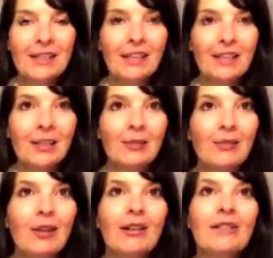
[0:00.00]
Sending
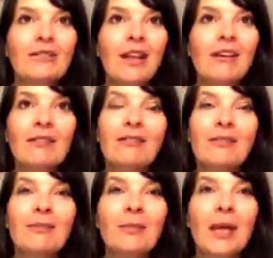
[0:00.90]
you lots of love
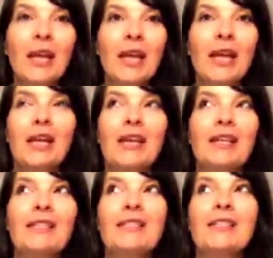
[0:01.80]

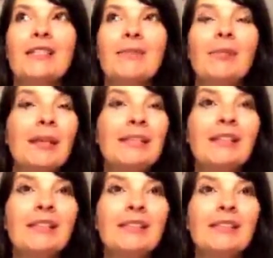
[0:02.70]
and
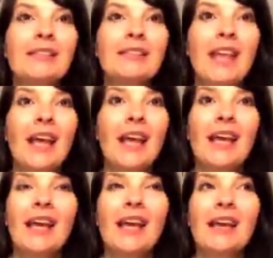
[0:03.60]
blessings
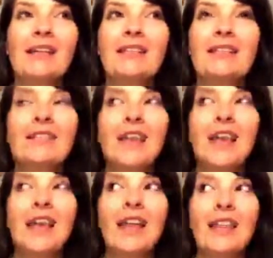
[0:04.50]
and
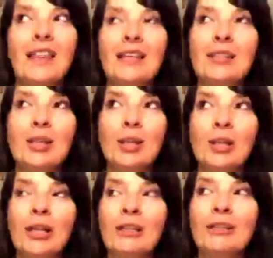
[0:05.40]
thunder
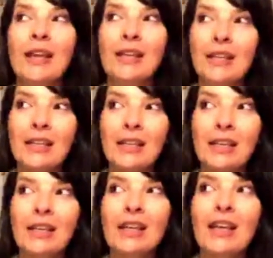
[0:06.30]
and
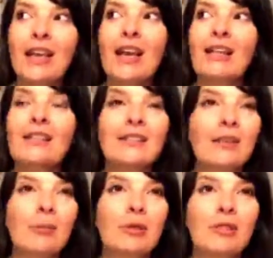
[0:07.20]
lightning and
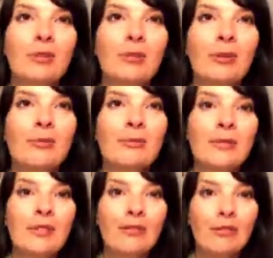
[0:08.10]
summer
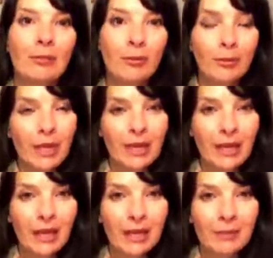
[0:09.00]
storms from
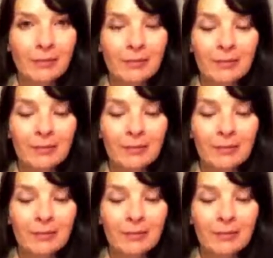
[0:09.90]
Romania.